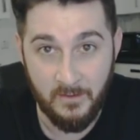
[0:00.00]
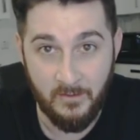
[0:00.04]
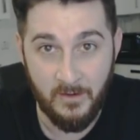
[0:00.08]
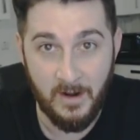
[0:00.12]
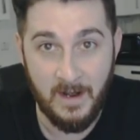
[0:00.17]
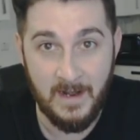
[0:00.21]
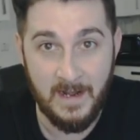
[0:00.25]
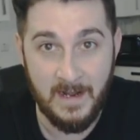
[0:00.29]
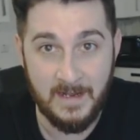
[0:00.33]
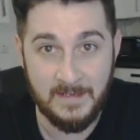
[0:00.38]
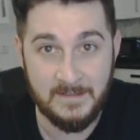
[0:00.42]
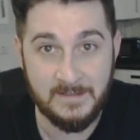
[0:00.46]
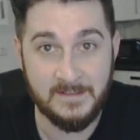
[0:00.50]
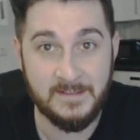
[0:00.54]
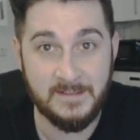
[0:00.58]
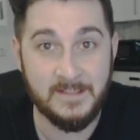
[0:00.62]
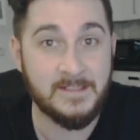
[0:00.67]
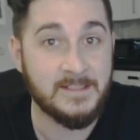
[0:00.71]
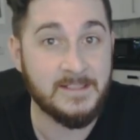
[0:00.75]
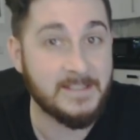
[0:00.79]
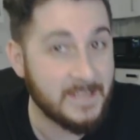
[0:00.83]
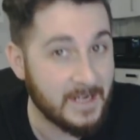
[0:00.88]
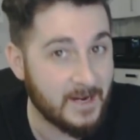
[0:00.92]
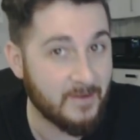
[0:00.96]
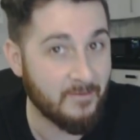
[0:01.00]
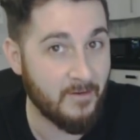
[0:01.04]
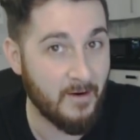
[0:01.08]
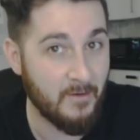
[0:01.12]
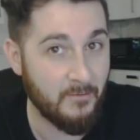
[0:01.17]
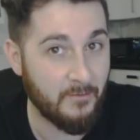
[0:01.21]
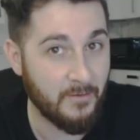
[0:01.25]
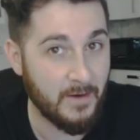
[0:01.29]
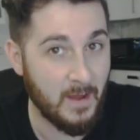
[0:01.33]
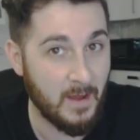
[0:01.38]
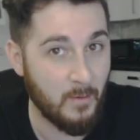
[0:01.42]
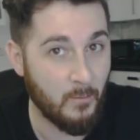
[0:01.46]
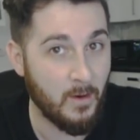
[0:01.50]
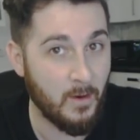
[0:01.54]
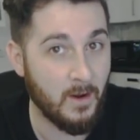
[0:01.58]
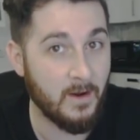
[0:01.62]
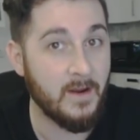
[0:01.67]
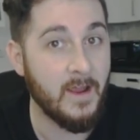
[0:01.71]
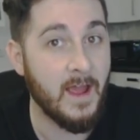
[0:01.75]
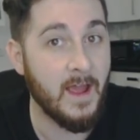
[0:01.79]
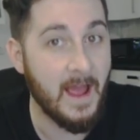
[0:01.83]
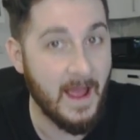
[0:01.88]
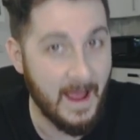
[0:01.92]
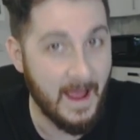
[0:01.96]
Alright lads, so stick around for that
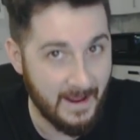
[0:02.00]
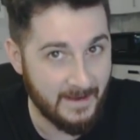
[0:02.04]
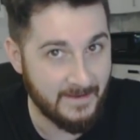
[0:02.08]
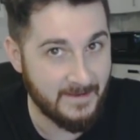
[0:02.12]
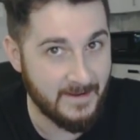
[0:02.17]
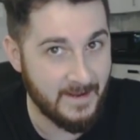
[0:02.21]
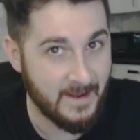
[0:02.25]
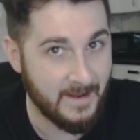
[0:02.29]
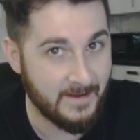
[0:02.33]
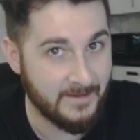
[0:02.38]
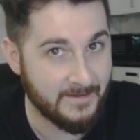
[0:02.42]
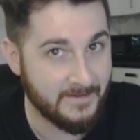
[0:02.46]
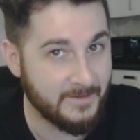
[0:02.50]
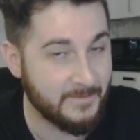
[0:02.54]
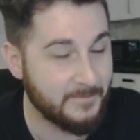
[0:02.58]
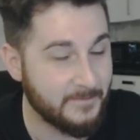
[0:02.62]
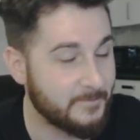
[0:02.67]
one at the end.